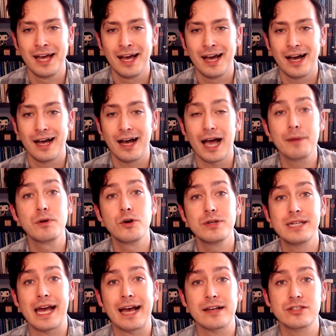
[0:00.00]
I'm going
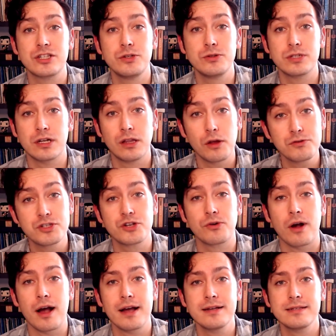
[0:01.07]
to ask you to close your
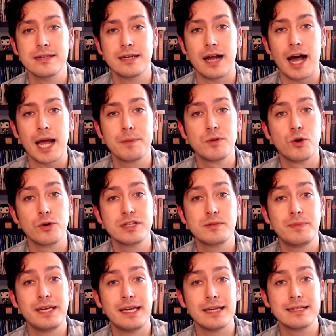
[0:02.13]
eyes, and I'm going to
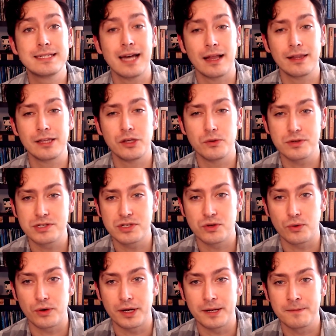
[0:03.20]
begin telling you a story.